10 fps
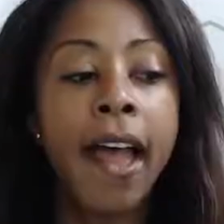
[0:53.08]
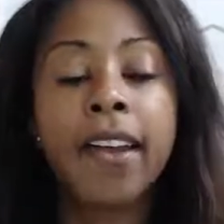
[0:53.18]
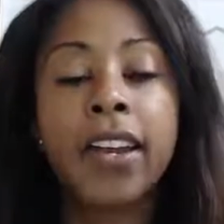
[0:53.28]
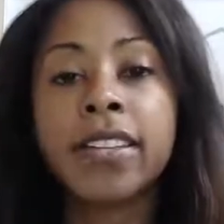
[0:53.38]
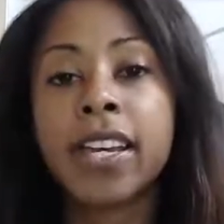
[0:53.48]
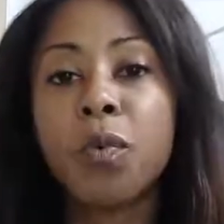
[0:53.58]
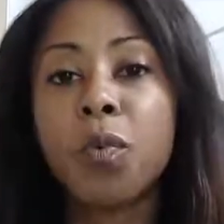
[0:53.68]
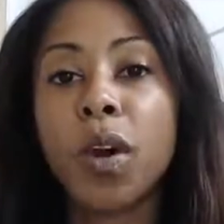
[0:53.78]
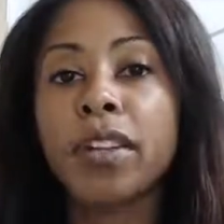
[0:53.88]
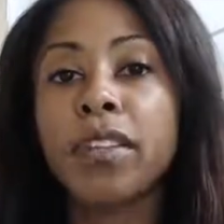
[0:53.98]
And I think
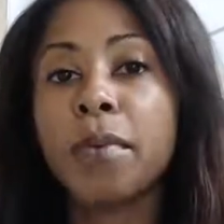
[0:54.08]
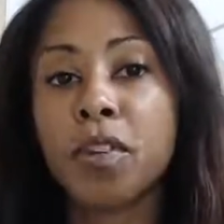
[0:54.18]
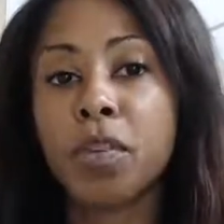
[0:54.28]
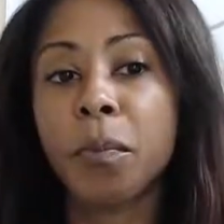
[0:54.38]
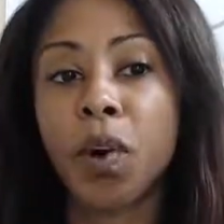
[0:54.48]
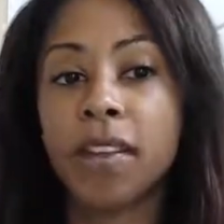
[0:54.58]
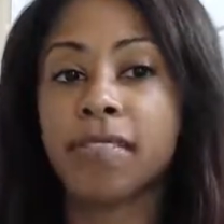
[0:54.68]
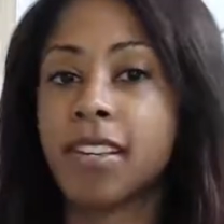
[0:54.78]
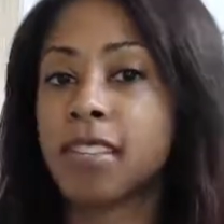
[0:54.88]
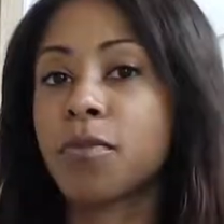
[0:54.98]
one of the most
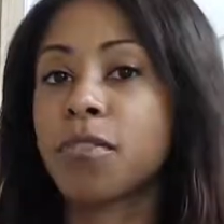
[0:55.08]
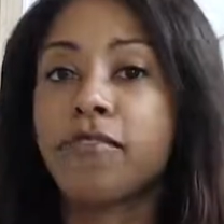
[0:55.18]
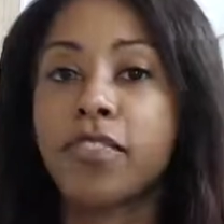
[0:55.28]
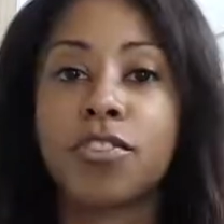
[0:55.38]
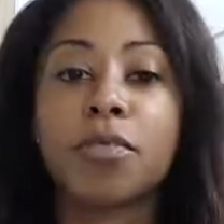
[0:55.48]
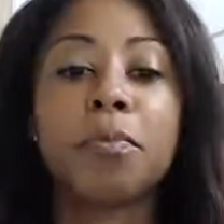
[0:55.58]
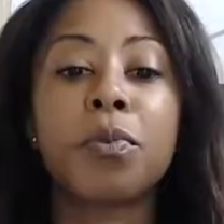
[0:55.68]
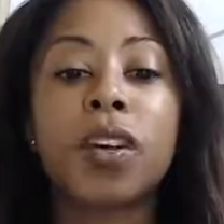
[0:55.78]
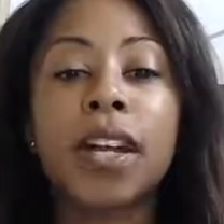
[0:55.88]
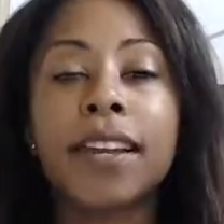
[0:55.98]
important things with a vision
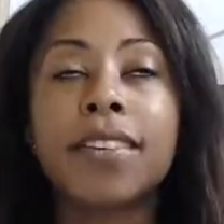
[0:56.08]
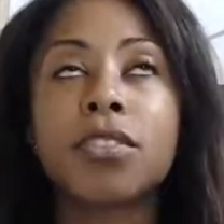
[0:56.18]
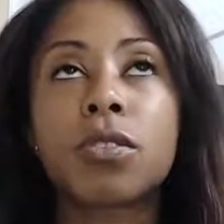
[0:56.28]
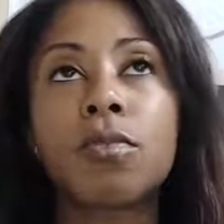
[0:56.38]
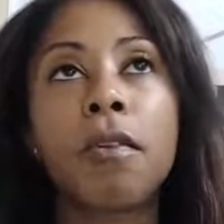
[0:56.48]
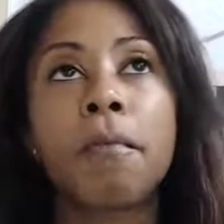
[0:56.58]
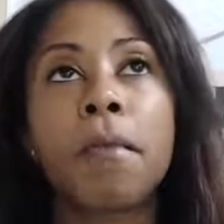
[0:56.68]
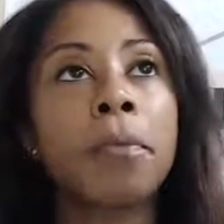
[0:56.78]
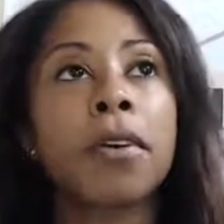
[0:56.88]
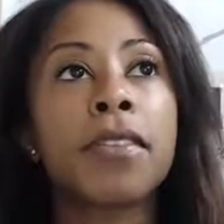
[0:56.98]
board is to
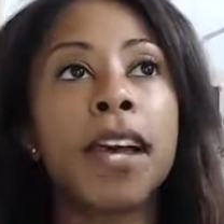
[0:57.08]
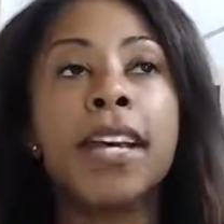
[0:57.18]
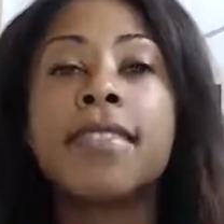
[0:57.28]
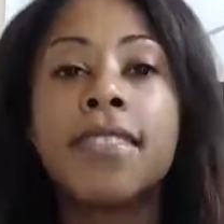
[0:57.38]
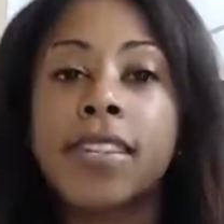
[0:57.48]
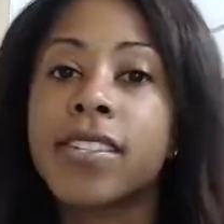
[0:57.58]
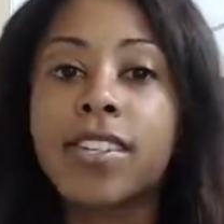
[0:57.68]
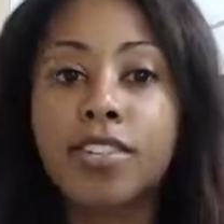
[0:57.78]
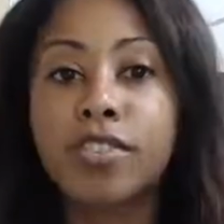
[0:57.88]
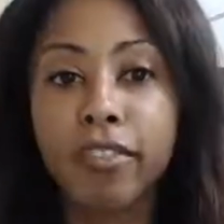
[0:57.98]
remember that this
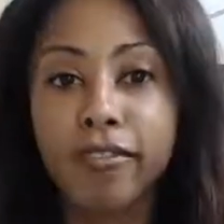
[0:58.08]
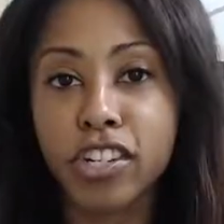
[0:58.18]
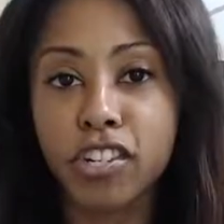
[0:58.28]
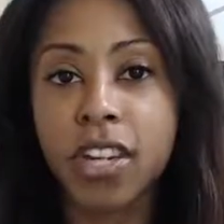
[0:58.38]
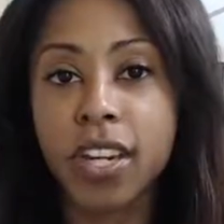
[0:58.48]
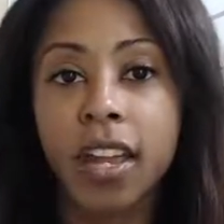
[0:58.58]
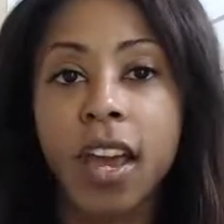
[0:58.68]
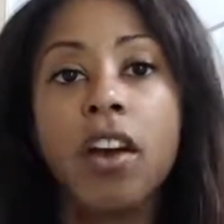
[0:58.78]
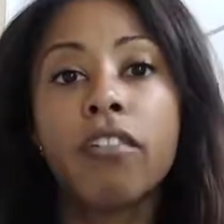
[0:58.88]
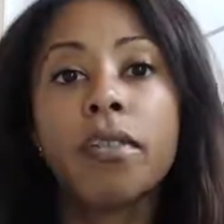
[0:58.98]
is your vision
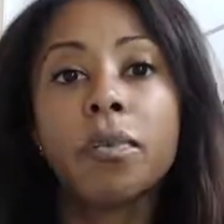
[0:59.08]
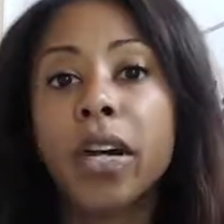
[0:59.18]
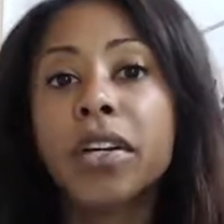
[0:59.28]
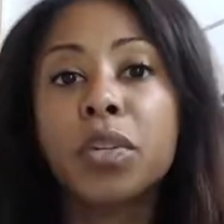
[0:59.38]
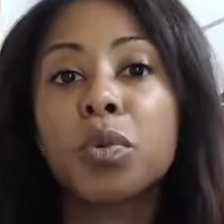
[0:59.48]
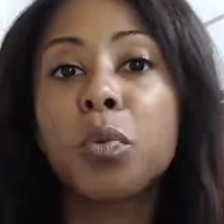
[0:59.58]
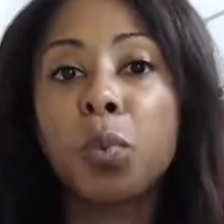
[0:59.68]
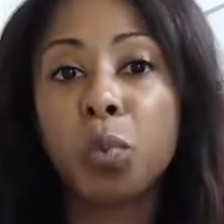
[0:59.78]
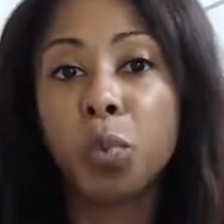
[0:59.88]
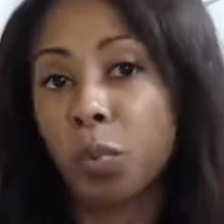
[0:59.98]
for where
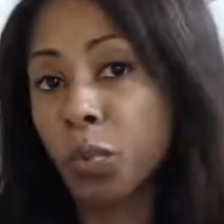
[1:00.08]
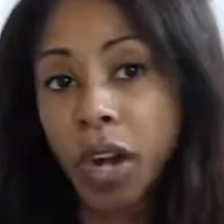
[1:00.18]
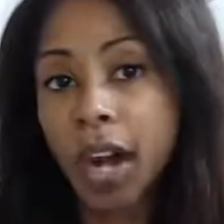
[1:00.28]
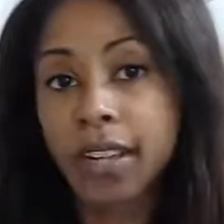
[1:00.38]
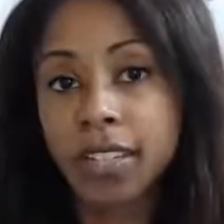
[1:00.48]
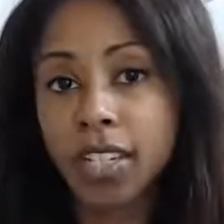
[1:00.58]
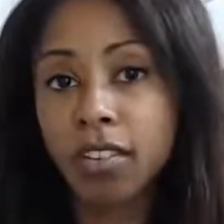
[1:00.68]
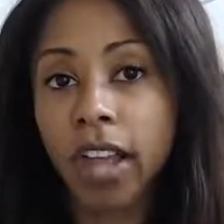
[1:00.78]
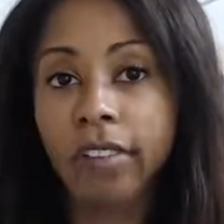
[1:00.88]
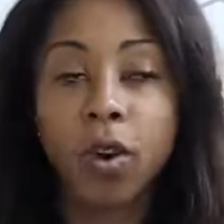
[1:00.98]
you see
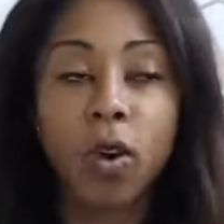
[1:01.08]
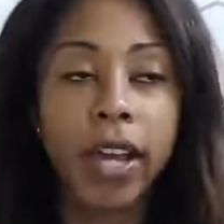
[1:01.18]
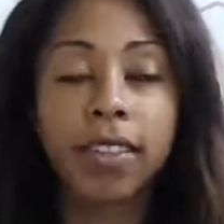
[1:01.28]
your life going,